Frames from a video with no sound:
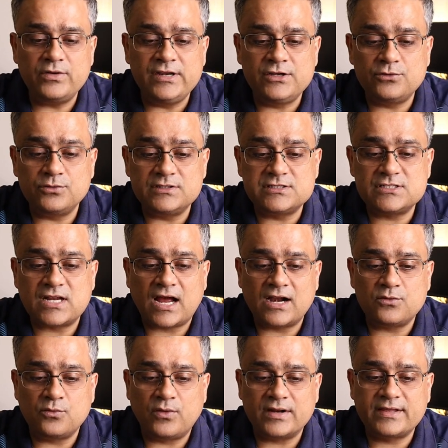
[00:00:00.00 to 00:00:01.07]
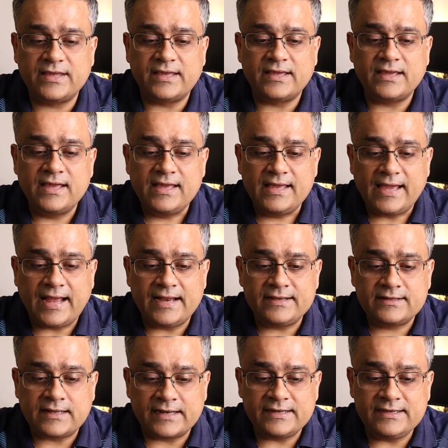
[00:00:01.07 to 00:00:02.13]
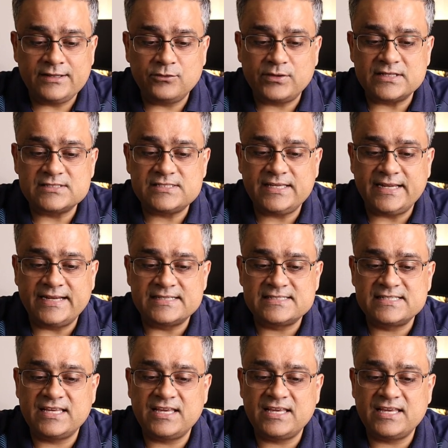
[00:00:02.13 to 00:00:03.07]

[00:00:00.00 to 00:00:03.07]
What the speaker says: it will start working. And currently you can see it's